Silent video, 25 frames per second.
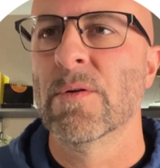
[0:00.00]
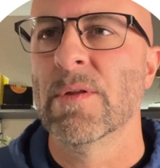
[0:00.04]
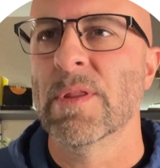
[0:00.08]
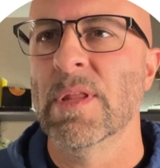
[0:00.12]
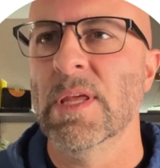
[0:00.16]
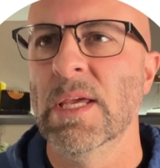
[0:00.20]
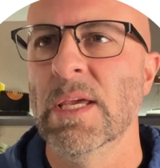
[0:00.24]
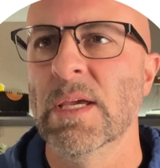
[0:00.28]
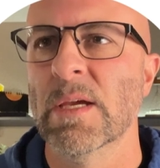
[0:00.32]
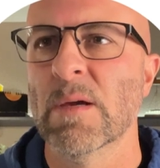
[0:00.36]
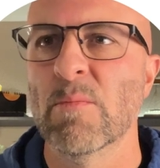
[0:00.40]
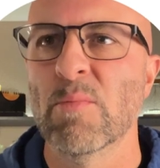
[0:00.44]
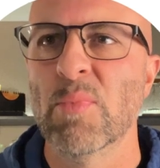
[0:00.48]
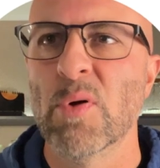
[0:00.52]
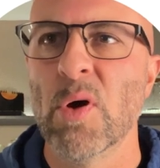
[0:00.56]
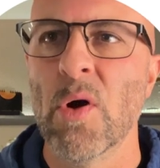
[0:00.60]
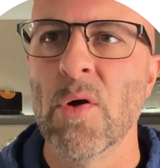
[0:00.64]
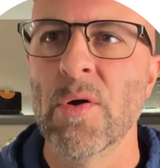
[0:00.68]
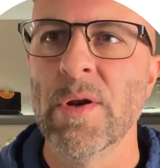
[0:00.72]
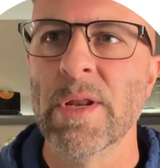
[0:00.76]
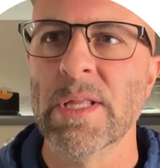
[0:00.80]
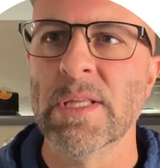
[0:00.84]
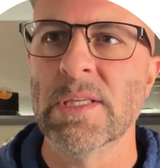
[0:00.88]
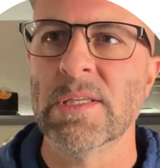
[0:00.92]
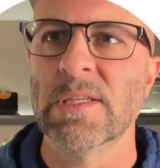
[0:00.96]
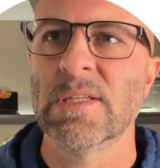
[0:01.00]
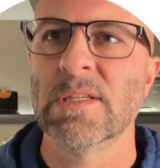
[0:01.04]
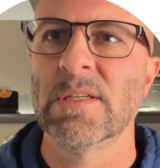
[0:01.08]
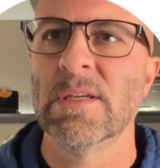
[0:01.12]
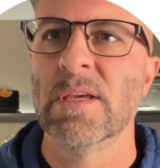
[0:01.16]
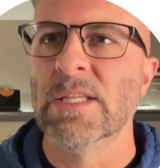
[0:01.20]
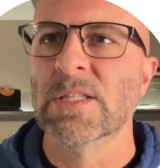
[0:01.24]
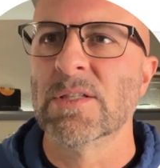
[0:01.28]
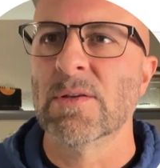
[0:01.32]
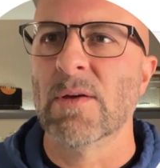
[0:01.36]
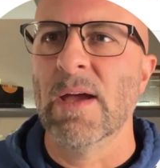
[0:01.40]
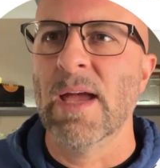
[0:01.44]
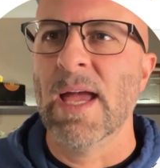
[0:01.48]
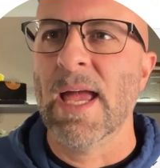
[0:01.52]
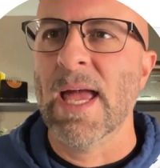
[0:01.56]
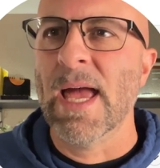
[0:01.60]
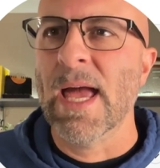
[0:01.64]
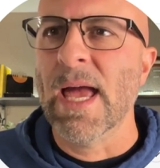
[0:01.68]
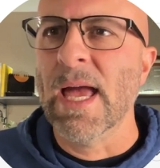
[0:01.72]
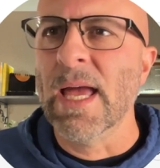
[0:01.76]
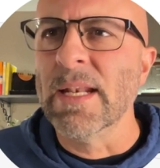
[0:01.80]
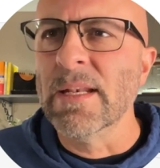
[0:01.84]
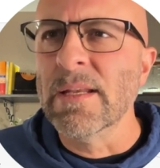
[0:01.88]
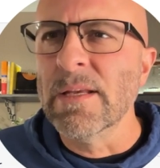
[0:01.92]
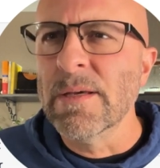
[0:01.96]
the components. So I
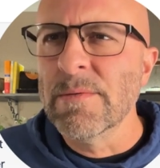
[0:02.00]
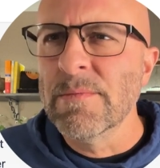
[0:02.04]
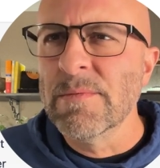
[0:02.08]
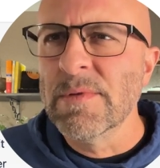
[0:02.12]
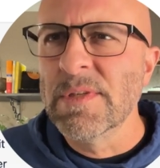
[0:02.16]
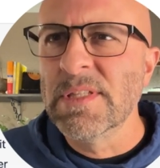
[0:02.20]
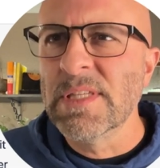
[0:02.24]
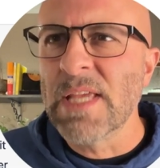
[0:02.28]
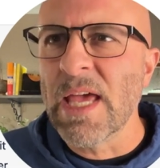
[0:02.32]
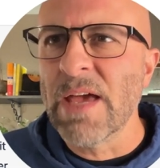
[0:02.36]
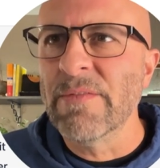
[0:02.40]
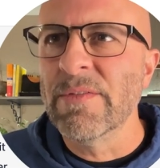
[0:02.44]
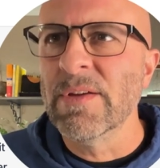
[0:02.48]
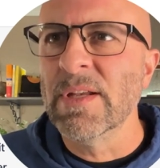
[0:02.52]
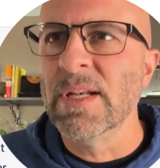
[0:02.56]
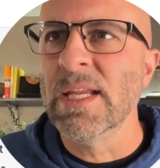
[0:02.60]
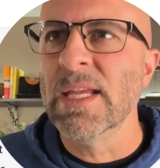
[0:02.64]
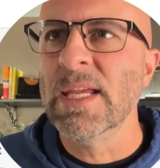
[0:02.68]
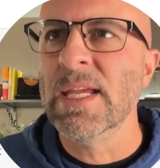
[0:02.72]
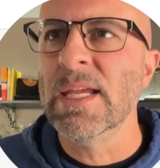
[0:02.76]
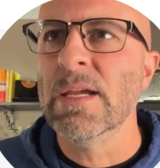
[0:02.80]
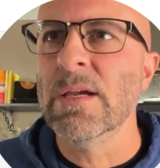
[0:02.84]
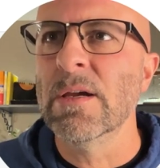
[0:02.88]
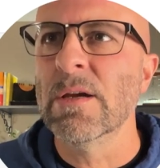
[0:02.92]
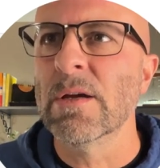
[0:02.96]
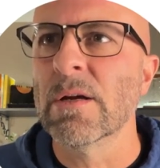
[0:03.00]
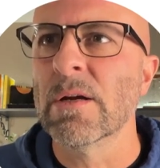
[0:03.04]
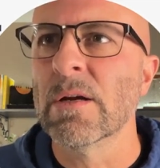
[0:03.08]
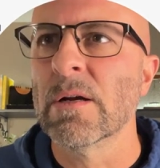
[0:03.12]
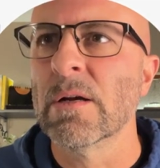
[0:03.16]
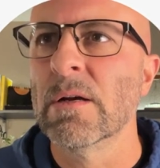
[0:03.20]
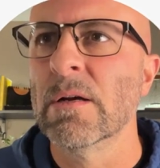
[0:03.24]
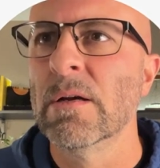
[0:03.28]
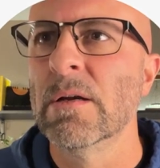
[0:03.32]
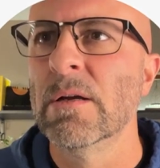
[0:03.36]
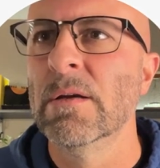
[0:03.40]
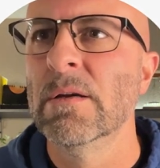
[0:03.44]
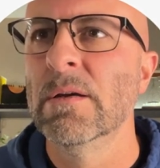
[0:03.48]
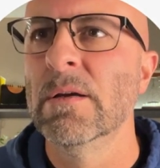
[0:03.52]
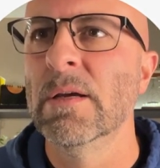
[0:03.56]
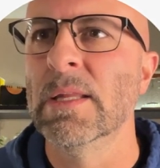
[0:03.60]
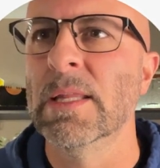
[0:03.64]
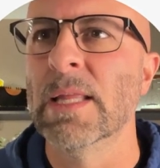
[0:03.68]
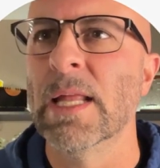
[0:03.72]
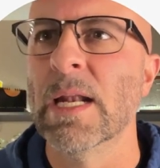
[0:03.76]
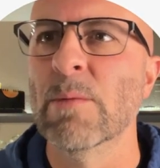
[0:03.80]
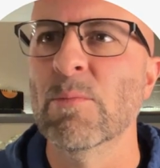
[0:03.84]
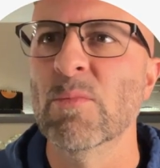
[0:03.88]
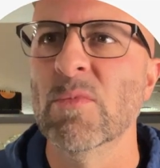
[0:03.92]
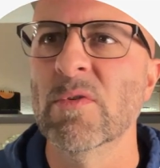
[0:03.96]
had seven here, and
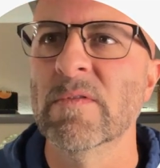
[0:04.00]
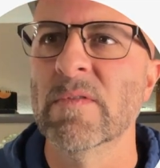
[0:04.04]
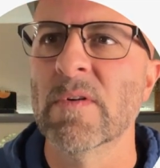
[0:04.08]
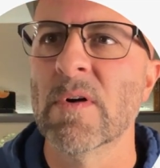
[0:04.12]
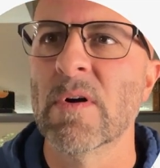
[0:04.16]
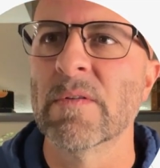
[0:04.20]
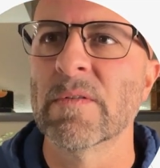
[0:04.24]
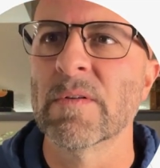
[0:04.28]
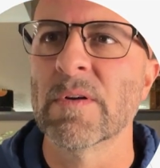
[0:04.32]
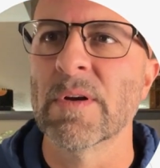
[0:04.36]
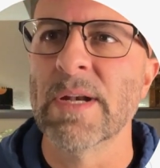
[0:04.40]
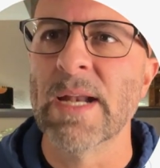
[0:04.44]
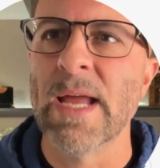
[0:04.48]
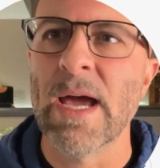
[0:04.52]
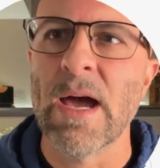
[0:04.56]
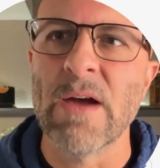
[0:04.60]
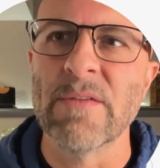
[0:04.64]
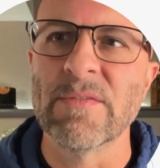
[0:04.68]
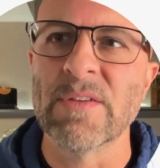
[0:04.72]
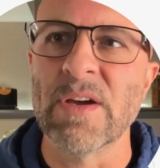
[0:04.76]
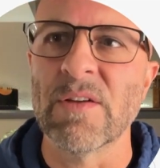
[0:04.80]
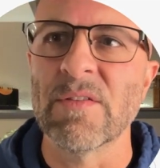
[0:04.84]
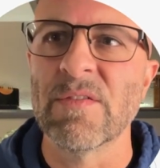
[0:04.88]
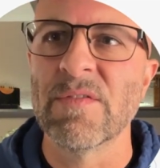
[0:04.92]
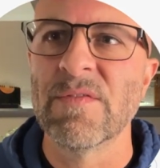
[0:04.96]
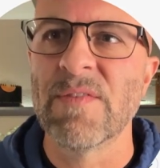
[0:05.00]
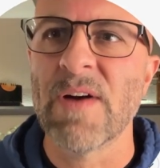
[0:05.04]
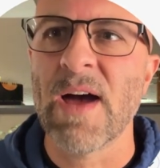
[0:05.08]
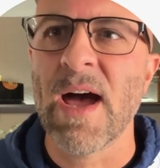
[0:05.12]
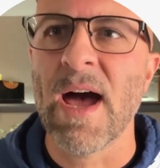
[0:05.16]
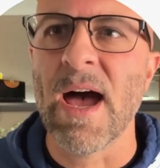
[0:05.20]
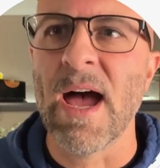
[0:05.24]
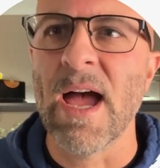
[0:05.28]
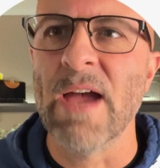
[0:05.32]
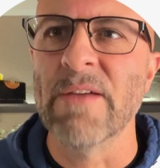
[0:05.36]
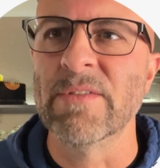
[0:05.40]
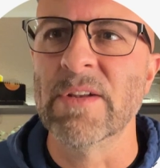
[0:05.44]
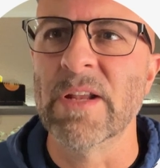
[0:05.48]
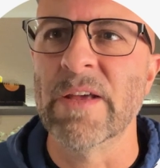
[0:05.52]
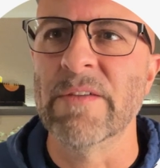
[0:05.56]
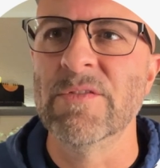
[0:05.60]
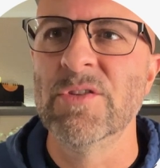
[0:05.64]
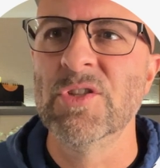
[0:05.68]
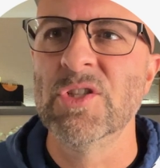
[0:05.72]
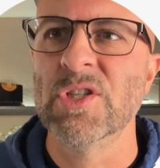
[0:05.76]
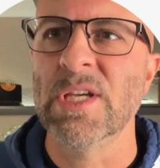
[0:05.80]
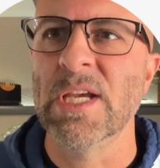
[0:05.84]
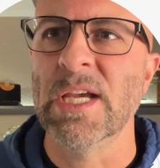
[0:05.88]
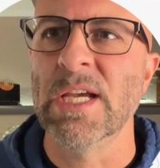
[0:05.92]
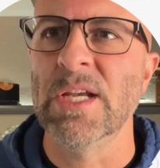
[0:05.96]
then I move over and now I've got five and I've
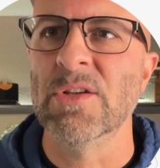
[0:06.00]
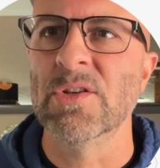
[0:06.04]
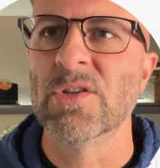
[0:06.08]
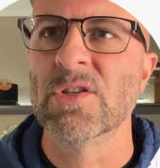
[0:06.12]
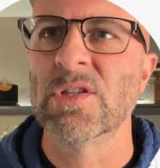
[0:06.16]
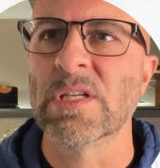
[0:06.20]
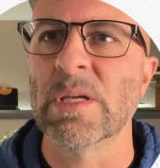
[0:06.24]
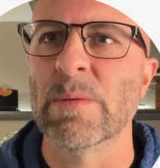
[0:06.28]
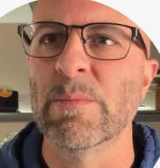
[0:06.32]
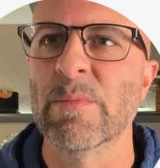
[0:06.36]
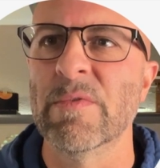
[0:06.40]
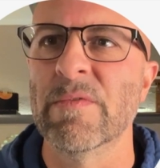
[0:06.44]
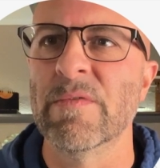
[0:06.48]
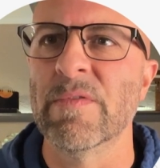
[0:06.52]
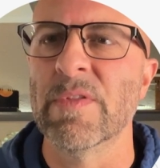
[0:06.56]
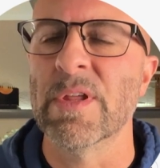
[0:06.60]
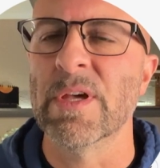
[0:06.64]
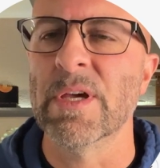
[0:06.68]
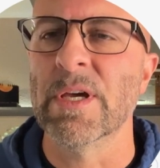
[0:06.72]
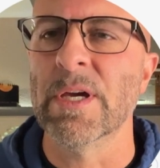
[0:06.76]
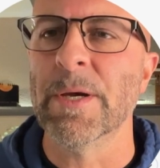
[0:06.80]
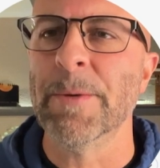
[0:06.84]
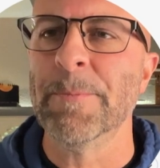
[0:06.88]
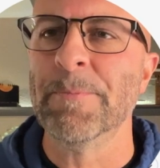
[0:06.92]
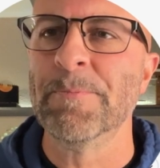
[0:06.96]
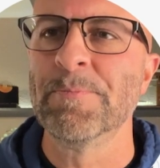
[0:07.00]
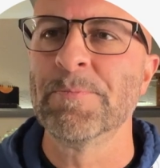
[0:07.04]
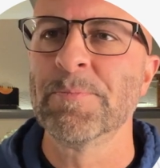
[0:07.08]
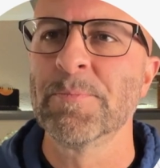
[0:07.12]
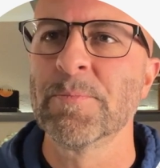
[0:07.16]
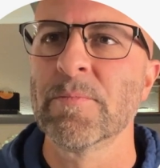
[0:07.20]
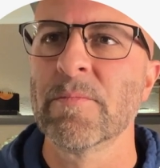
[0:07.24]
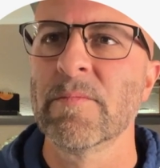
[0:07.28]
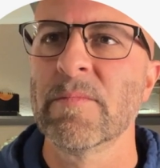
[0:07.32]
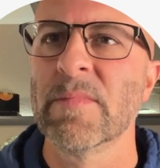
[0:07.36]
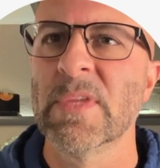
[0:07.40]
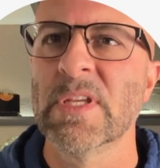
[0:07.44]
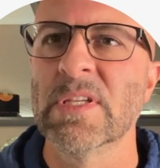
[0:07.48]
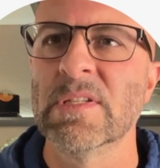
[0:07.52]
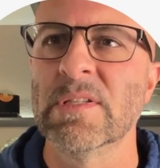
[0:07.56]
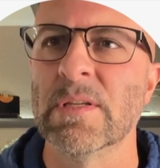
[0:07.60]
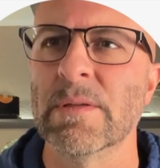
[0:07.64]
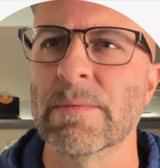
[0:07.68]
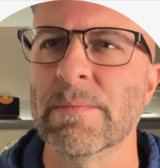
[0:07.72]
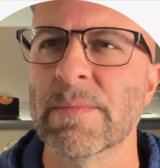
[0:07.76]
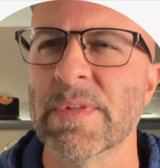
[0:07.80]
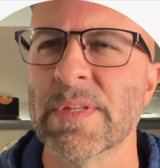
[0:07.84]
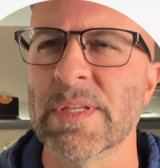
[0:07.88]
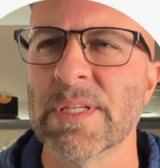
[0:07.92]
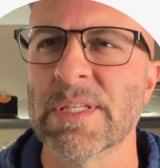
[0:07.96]
changed some of the
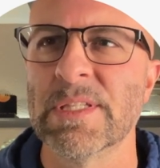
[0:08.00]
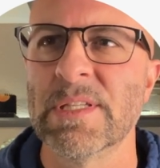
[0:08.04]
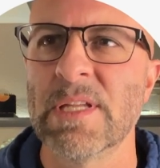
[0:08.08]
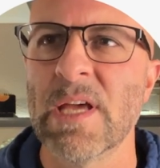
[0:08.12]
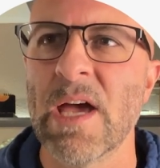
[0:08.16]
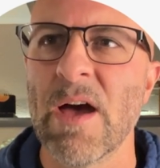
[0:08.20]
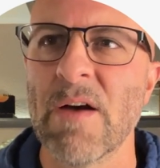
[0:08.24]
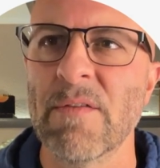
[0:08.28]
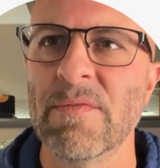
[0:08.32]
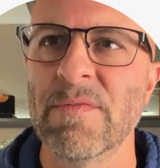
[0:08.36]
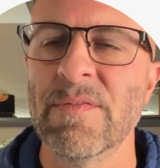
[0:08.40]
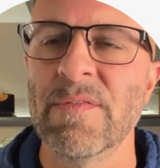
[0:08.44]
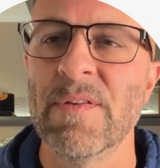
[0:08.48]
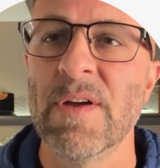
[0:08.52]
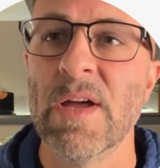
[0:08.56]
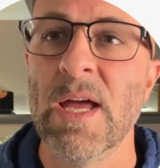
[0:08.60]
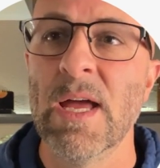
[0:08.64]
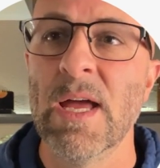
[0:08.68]
some of the stuff